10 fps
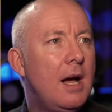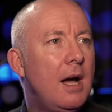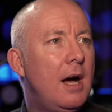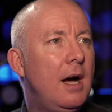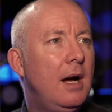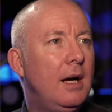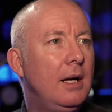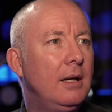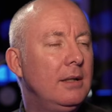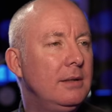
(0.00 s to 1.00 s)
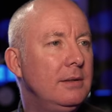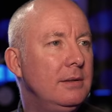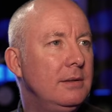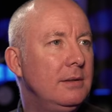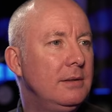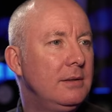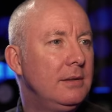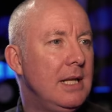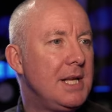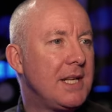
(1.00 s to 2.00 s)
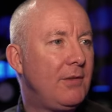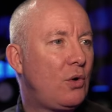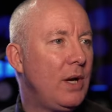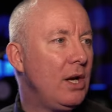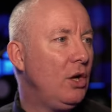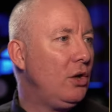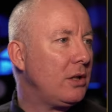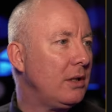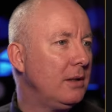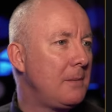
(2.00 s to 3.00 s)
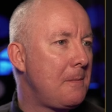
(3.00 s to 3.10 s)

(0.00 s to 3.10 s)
Uh, let's have a quick look.